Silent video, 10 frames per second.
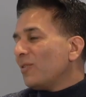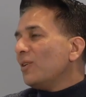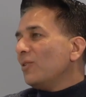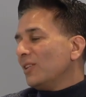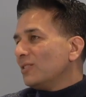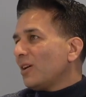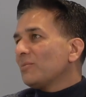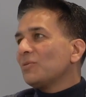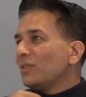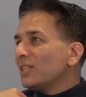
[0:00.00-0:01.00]
For doing the job.
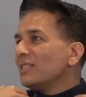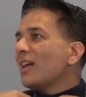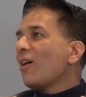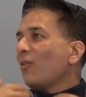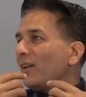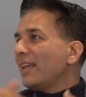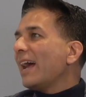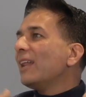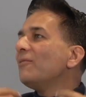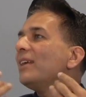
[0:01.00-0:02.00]
So which is now only
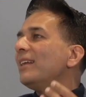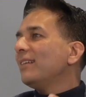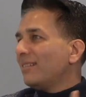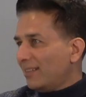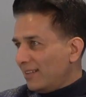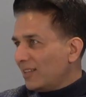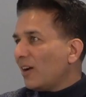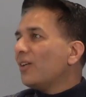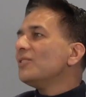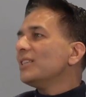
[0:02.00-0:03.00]
elevated the
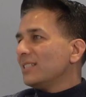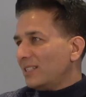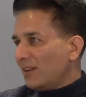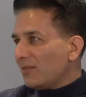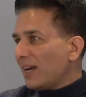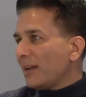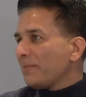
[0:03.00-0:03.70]
urgency of that.